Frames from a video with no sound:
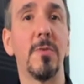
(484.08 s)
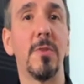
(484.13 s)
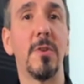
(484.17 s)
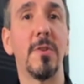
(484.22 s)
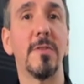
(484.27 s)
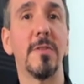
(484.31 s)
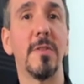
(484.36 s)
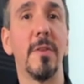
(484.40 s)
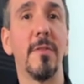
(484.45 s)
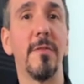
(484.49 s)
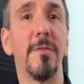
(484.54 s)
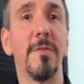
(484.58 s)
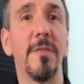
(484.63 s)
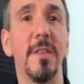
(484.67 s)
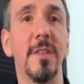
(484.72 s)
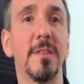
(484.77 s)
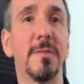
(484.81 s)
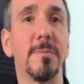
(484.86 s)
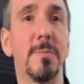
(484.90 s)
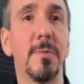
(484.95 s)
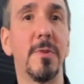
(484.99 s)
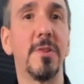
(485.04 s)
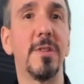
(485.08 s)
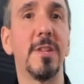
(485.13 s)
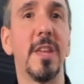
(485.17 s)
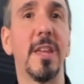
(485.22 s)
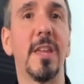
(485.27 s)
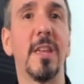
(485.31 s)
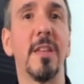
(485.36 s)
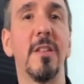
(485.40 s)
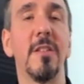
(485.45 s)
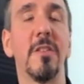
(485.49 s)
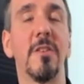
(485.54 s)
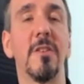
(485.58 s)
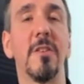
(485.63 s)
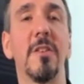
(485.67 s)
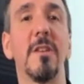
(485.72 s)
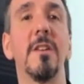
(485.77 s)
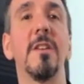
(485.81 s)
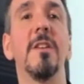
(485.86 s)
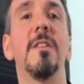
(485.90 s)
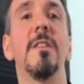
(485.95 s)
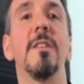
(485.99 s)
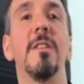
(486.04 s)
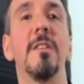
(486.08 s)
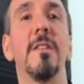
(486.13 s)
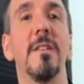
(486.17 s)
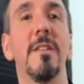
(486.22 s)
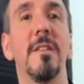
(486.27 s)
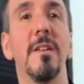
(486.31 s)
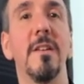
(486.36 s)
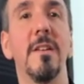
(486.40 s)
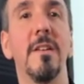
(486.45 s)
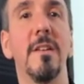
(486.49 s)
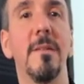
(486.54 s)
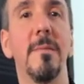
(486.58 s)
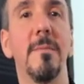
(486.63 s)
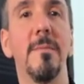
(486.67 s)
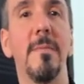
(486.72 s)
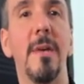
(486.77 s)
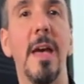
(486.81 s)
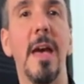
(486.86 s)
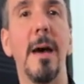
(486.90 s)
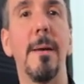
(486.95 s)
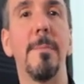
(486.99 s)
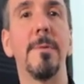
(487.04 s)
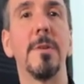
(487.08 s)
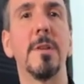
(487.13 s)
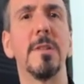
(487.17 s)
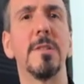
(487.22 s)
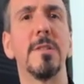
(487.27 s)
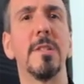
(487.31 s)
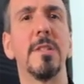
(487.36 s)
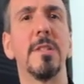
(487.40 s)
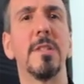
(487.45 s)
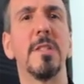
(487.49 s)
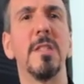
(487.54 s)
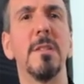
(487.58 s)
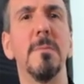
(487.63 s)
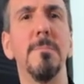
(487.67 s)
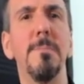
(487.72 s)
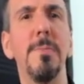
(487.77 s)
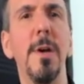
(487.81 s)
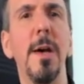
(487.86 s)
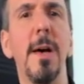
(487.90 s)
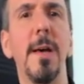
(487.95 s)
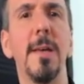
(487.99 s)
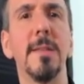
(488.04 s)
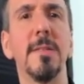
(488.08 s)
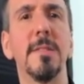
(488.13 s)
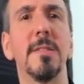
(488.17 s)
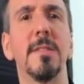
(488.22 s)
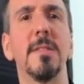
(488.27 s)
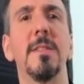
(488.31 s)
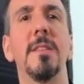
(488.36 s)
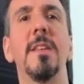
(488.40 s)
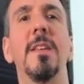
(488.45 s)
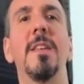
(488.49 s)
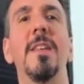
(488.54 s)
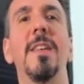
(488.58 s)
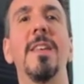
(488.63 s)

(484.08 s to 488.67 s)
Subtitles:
yourself this particular app because it's the best,